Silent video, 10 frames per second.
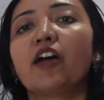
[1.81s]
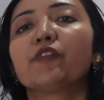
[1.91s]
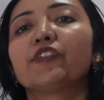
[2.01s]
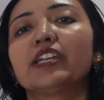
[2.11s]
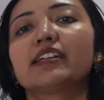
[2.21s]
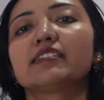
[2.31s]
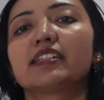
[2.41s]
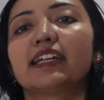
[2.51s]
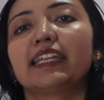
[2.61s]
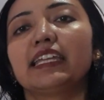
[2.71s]
We are
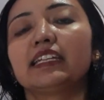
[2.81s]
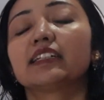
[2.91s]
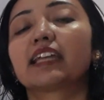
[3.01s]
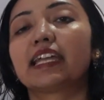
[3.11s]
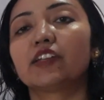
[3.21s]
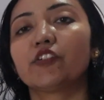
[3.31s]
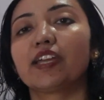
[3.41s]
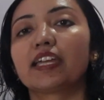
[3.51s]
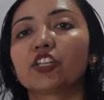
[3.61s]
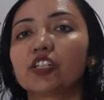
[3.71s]
studying light
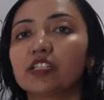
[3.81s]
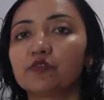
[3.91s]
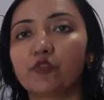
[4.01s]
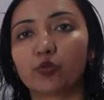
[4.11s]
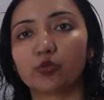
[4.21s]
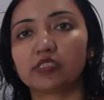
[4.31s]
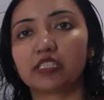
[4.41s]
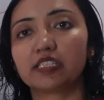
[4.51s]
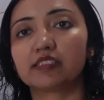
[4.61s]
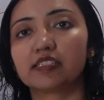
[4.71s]
reaction in
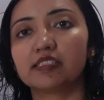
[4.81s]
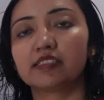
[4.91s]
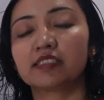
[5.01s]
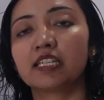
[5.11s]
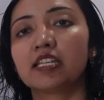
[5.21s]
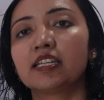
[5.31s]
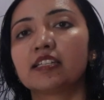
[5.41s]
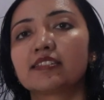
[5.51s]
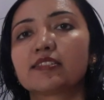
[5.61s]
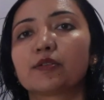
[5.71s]
photosynthesis.
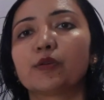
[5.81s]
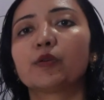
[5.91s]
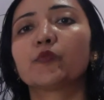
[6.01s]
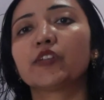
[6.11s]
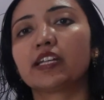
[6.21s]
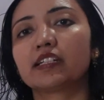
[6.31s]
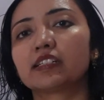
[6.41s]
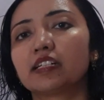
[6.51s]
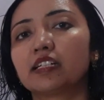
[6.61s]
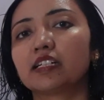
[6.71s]
So we
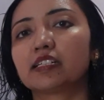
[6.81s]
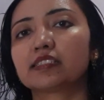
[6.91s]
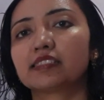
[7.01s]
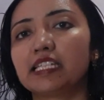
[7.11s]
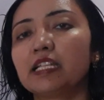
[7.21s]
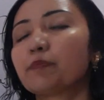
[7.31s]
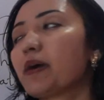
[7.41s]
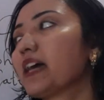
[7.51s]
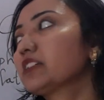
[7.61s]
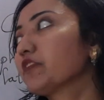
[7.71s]
are seeing
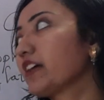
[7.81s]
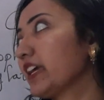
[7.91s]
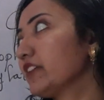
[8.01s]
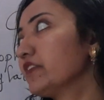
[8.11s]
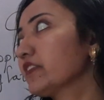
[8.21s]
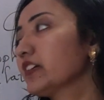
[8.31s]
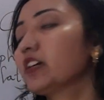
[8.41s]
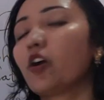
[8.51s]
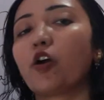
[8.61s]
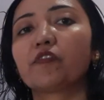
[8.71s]
part 5
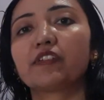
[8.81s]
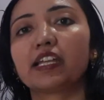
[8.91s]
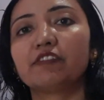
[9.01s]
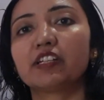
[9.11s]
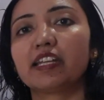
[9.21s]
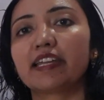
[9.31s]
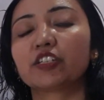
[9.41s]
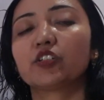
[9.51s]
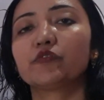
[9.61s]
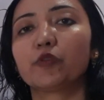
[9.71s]
of light
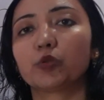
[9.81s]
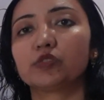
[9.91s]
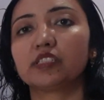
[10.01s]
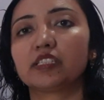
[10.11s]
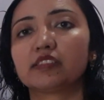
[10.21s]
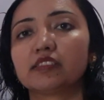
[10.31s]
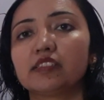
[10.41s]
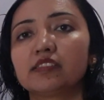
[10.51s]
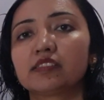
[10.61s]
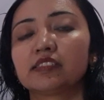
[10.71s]
reaction photosynthesis.